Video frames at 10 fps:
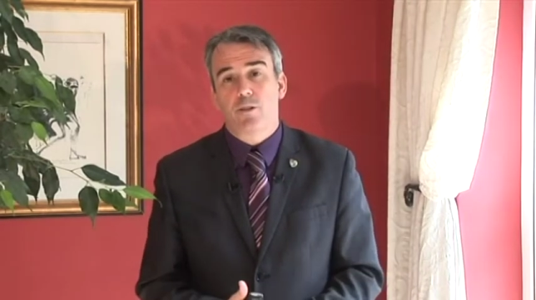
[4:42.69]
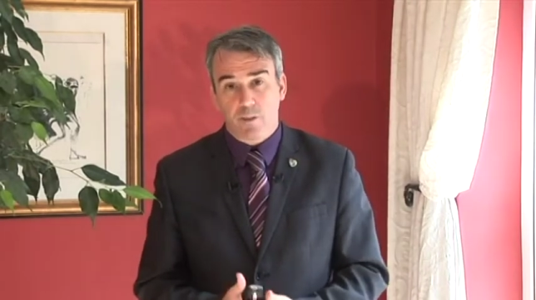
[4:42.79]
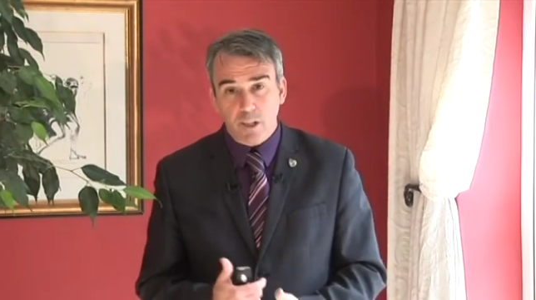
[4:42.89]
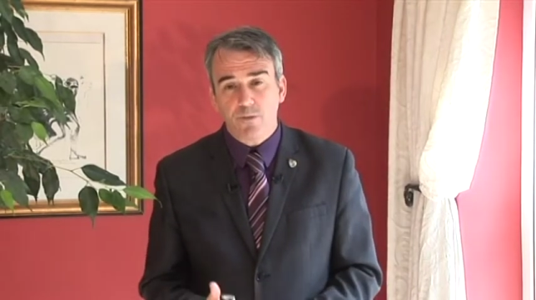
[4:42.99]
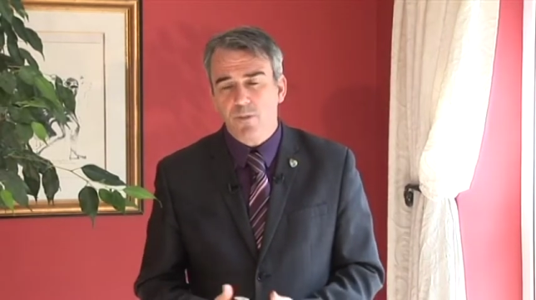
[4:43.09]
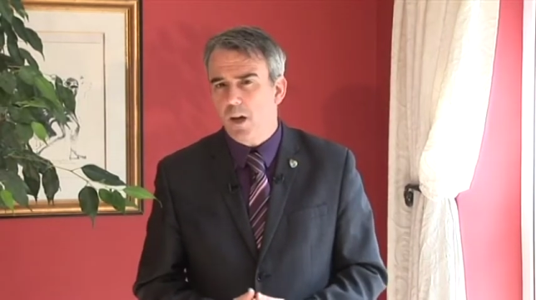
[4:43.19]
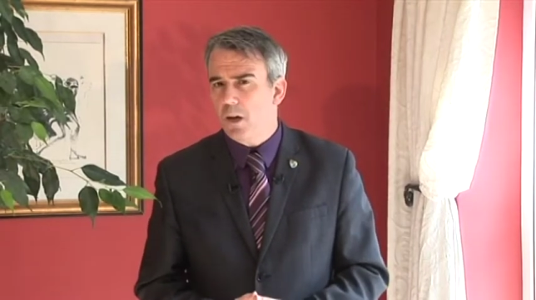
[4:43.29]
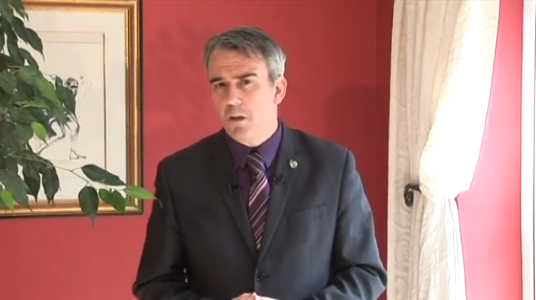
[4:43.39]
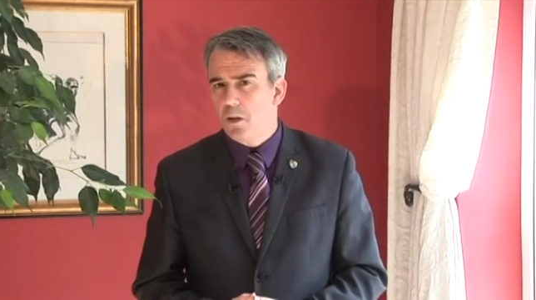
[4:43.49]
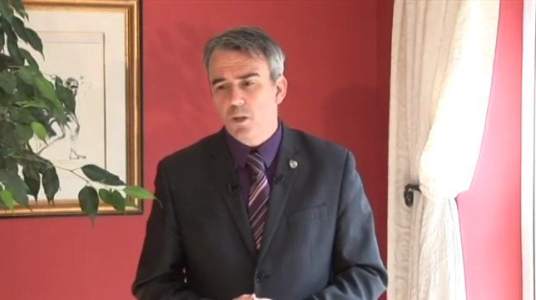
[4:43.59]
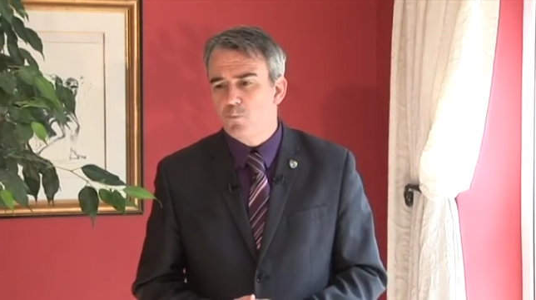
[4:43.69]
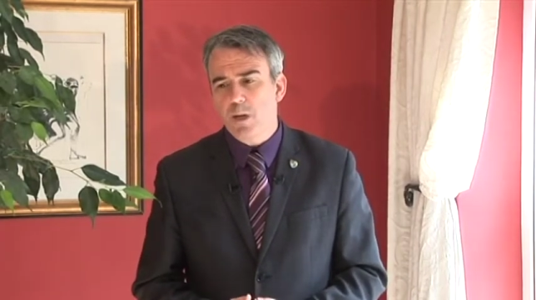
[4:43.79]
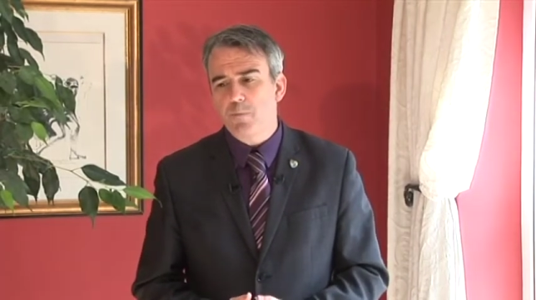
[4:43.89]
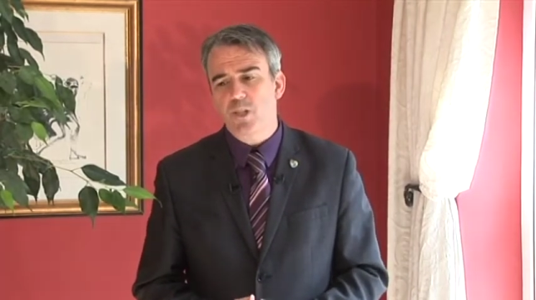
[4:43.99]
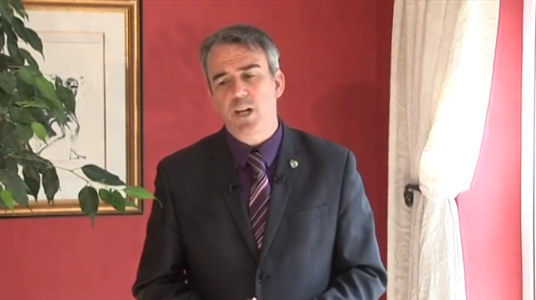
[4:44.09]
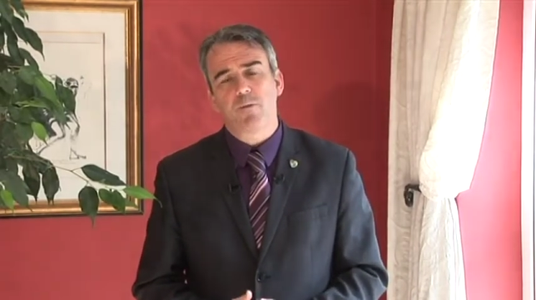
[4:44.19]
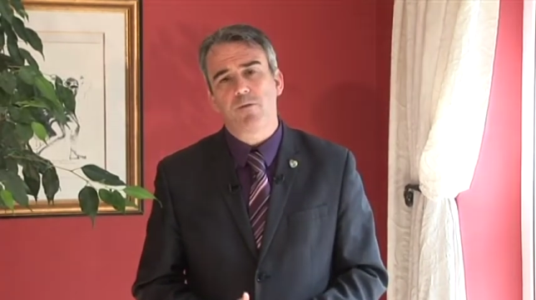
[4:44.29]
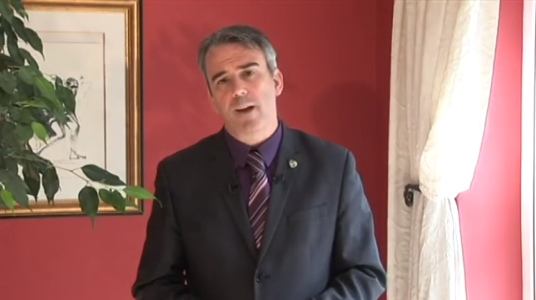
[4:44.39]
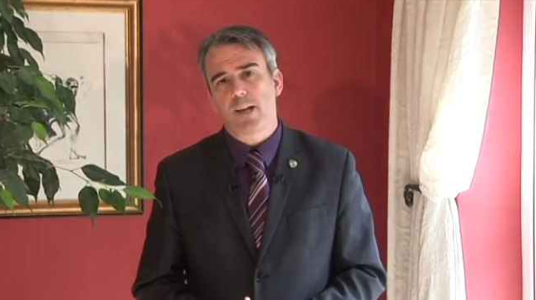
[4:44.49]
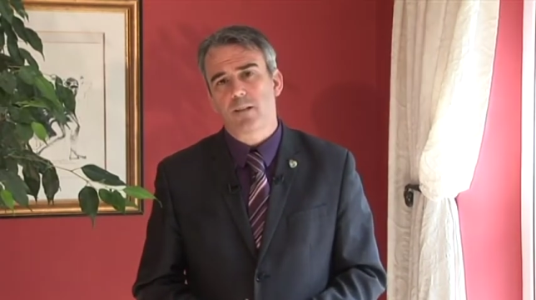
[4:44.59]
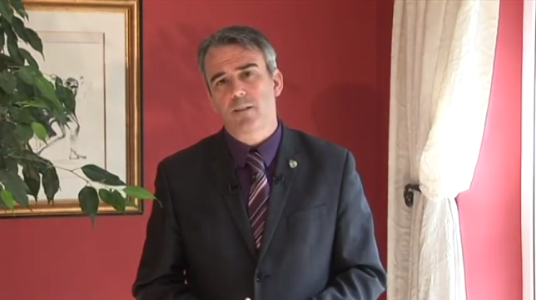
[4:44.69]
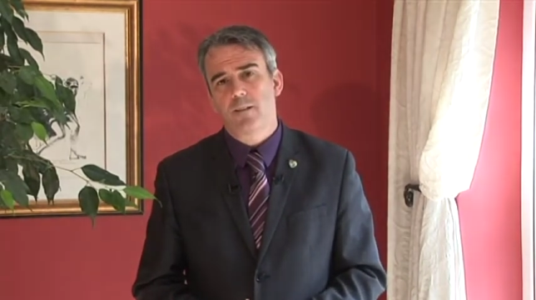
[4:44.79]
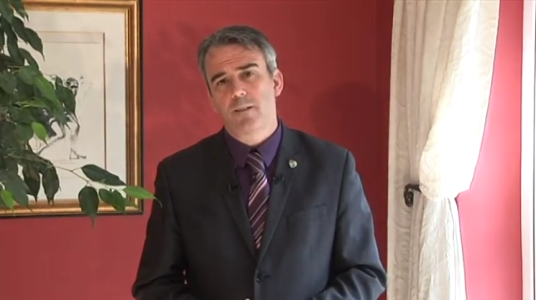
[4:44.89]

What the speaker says: thus far, has pretty much never failed.